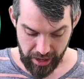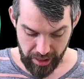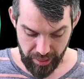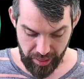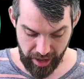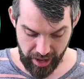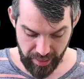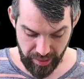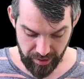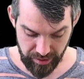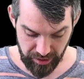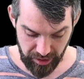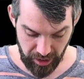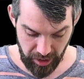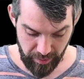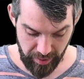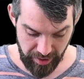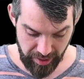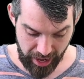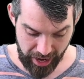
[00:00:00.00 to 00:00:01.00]
Then there's
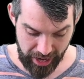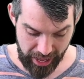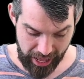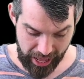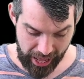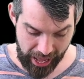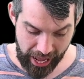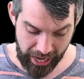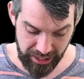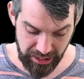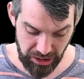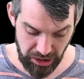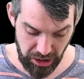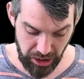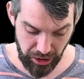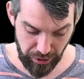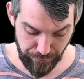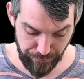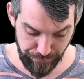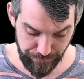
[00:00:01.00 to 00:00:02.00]
going to be that x
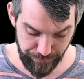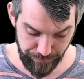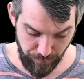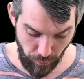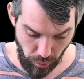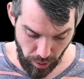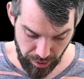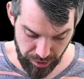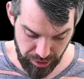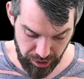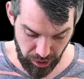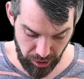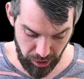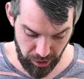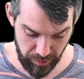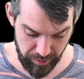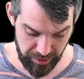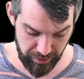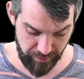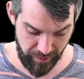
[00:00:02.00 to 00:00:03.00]
to the 4th
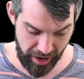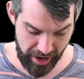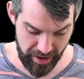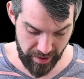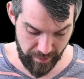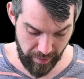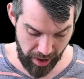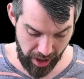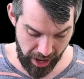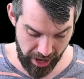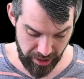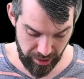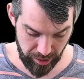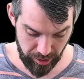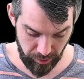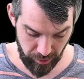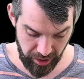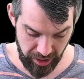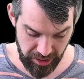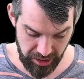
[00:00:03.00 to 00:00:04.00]
term divided by
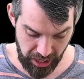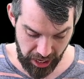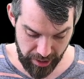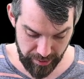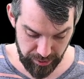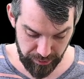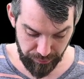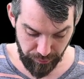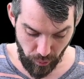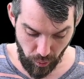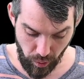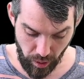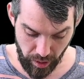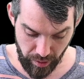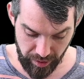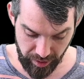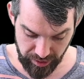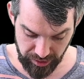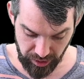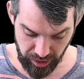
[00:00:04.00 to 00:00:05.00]
3 times
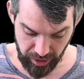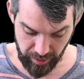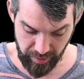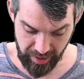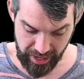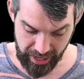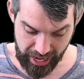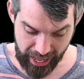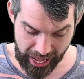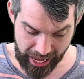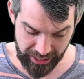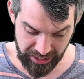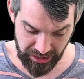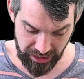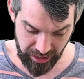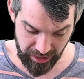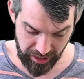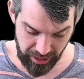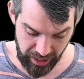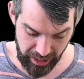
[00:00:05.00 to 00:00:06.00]
4. There's going to be an x
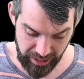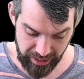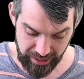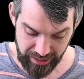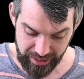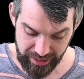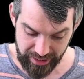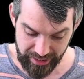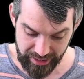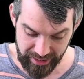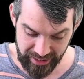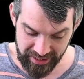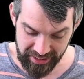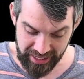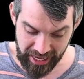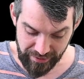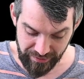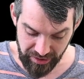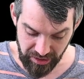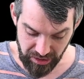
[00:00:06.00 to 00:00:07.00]
to the
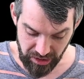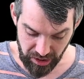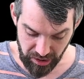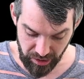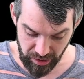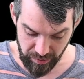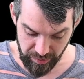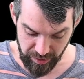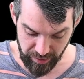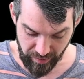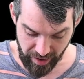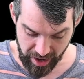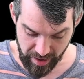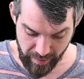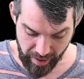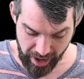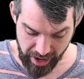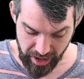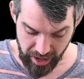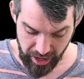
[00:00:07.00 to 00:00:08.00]
7th term divided
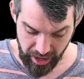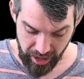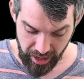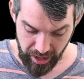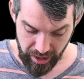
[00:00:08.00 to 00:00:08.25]
by